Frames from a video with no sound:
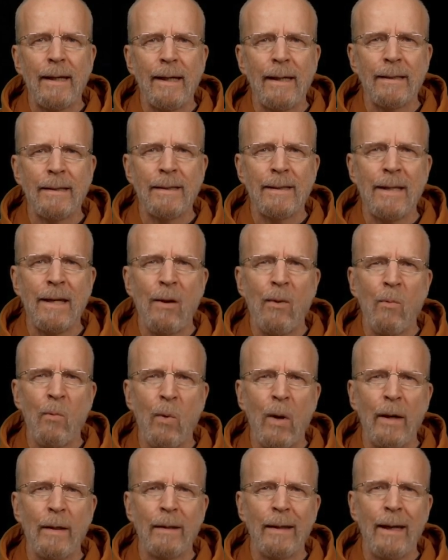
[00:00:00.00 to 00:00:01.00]
can
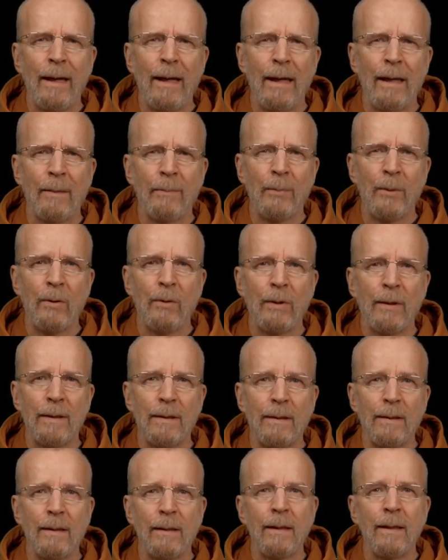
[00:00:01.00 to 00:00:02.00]
someone help
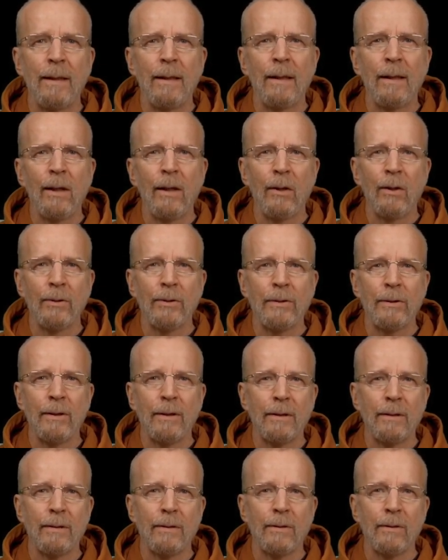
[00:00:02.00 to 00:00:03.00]
Chris? He lost
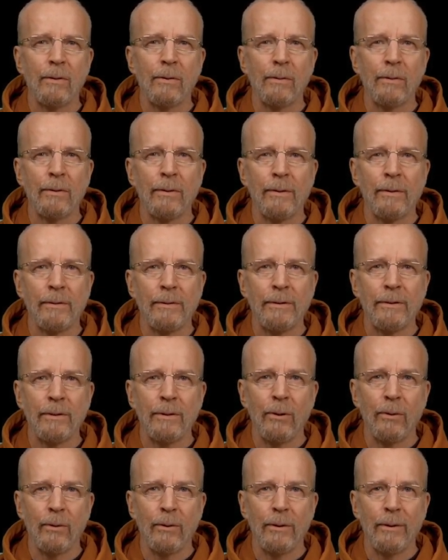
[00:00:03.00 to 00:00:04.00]
his daughter's
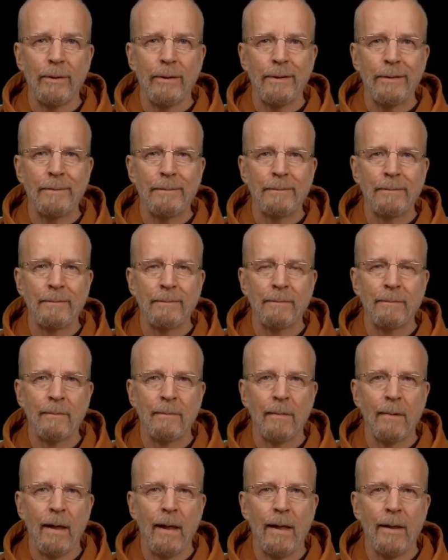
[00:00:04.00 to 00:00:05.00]
toy,
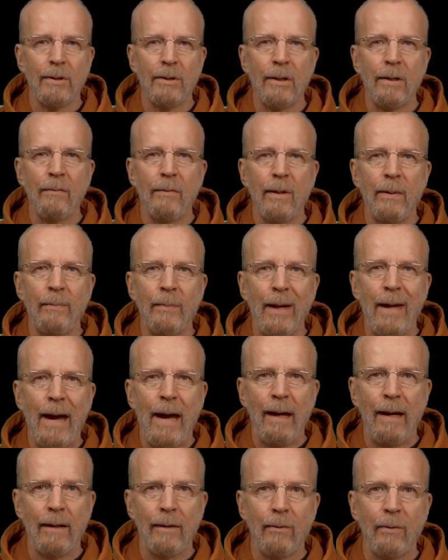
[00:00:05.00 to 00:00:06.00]
and she will be
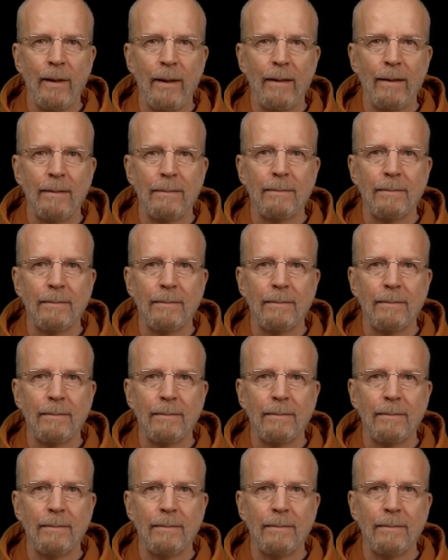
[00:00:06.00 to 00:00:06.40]
angry.